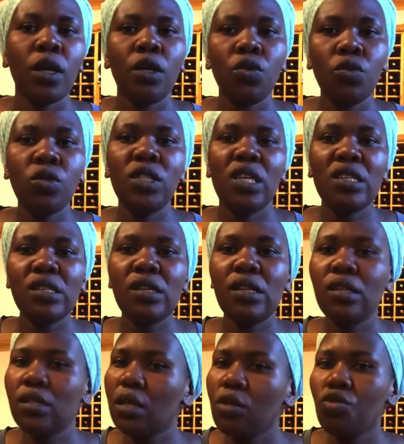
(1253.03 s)
you will just
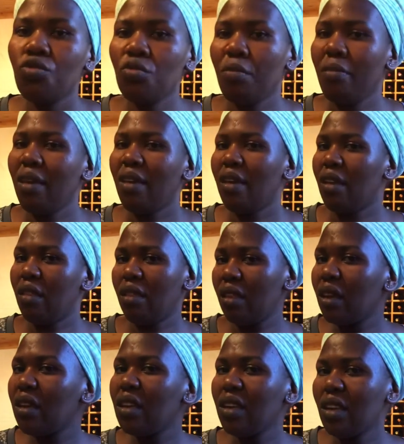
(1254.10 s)
listen to me and
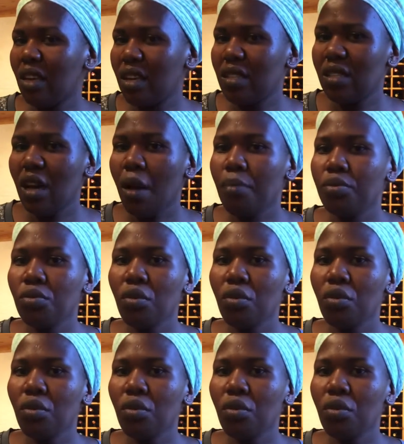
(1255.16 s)
then you catch up.